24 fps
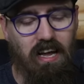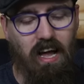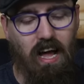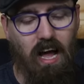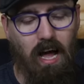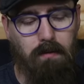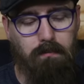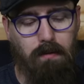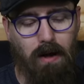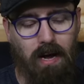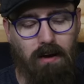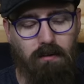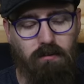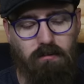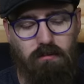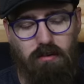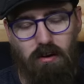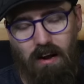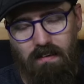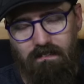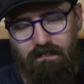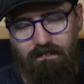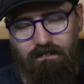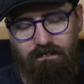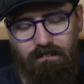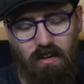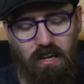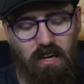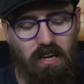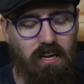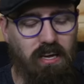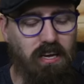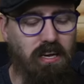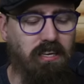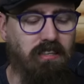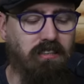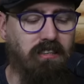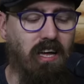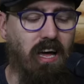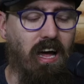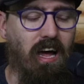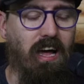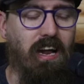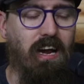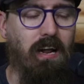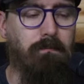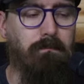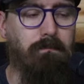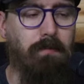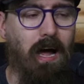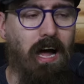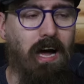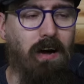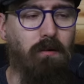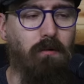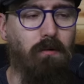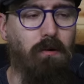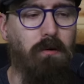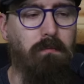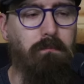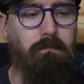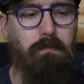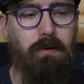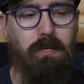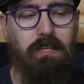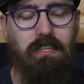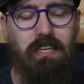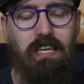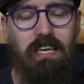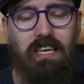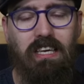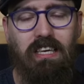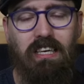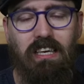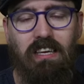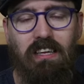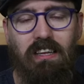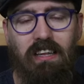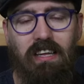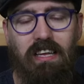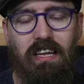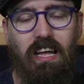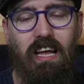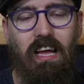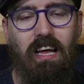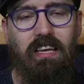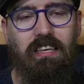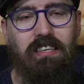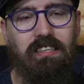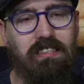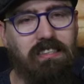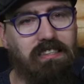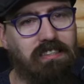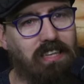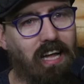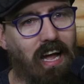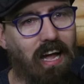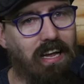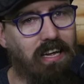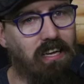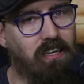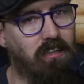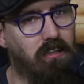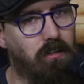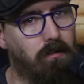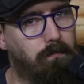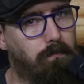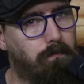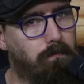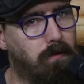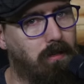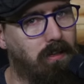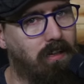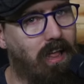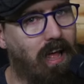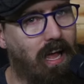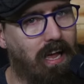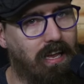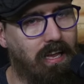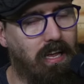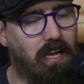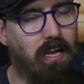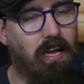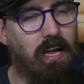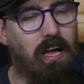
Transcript: about transfers and about particularly style of play.